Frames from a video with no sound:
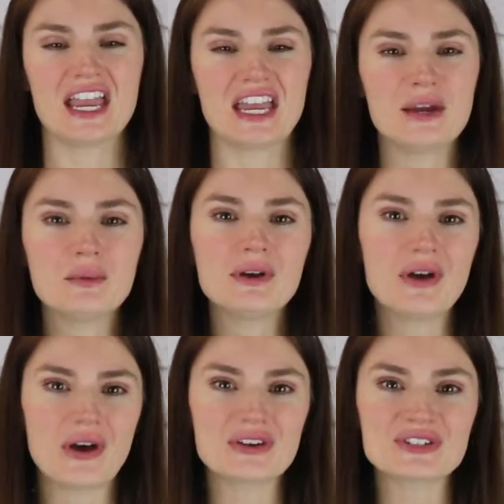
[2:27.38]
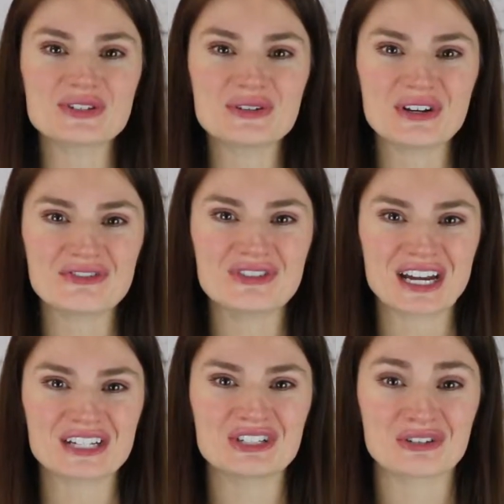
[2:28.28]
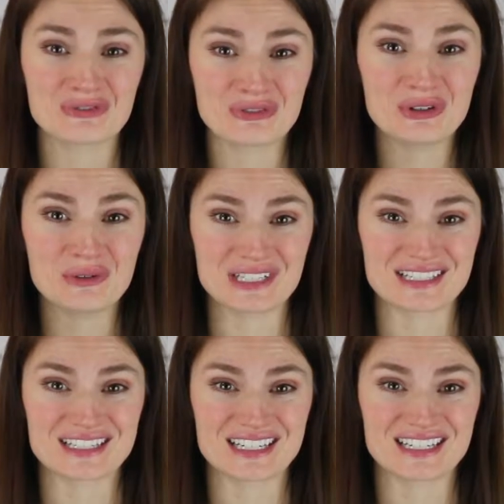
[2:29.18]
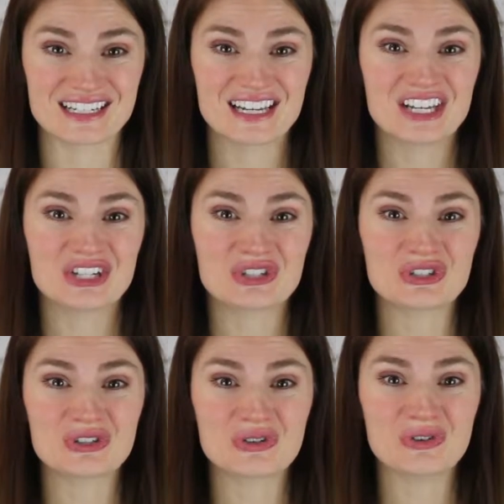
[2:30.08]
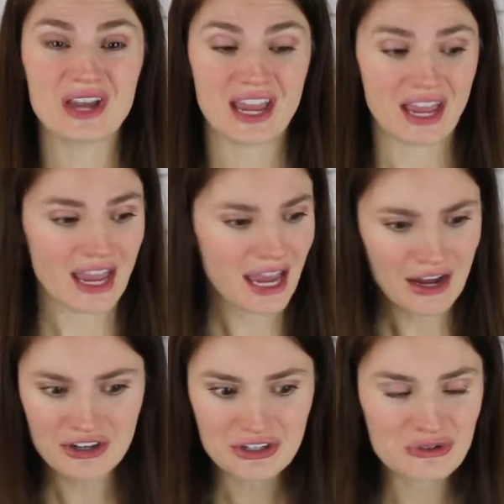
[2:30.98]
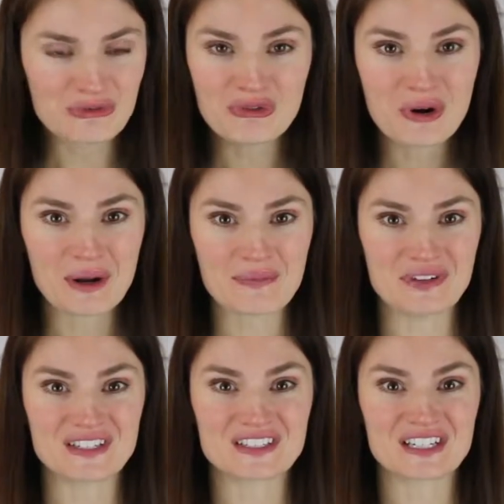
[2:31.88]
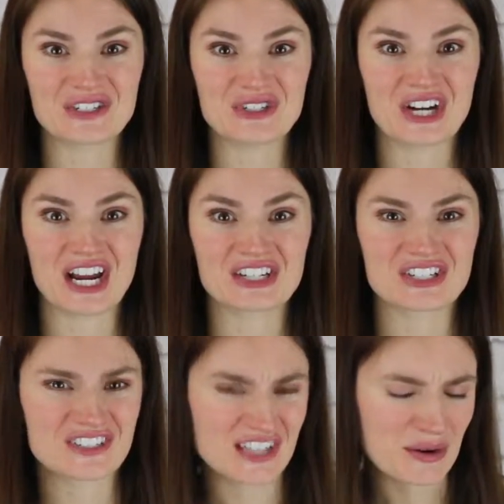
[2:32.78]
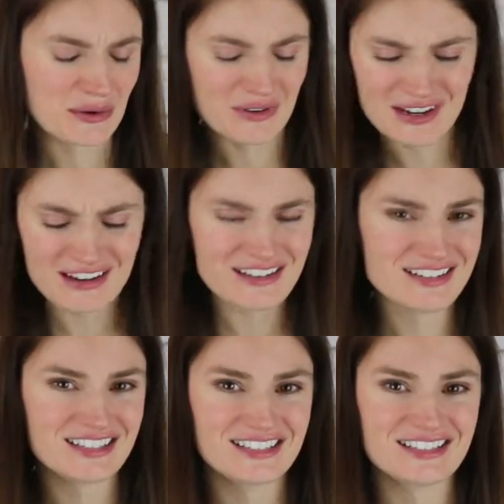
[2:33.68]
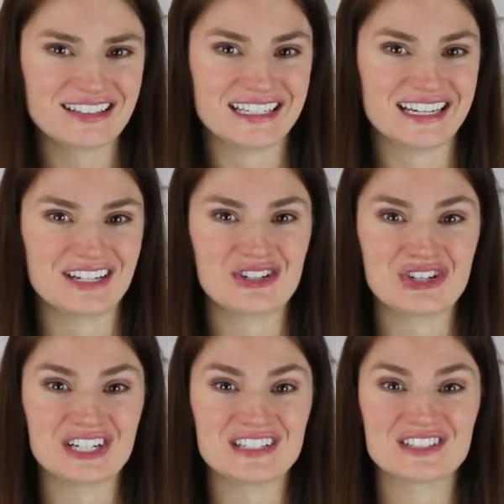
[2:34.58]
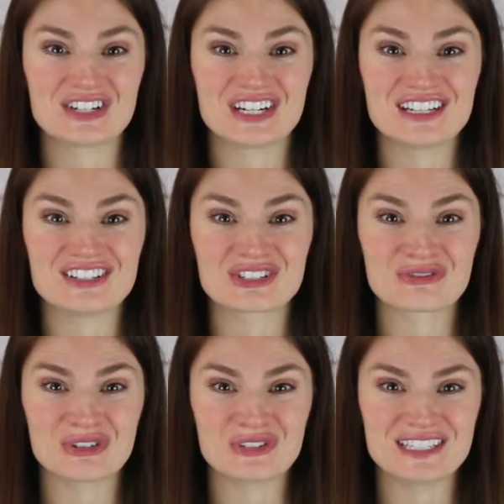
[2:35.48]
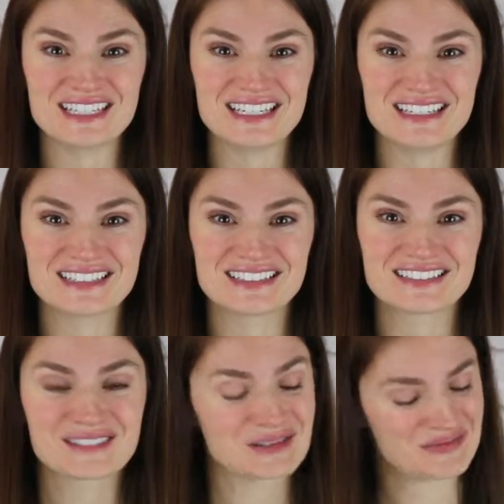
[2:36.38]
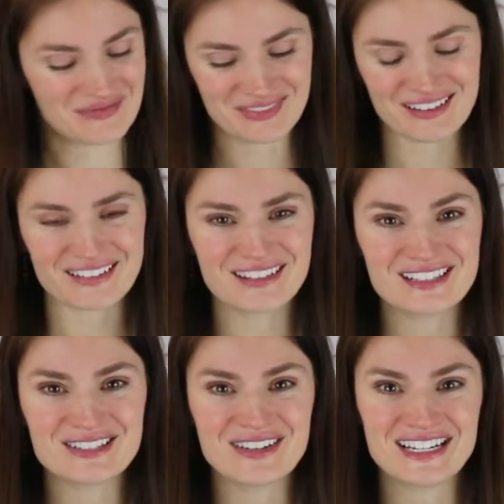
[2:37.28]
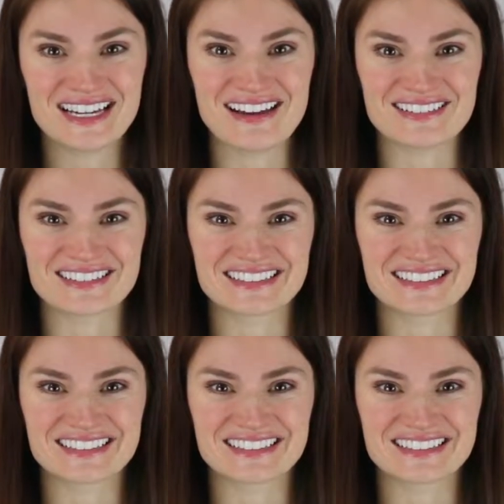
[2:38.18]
It will also affect your fluency. So, how do you form these contractions that will instantly increase your English fluency? Let's find out.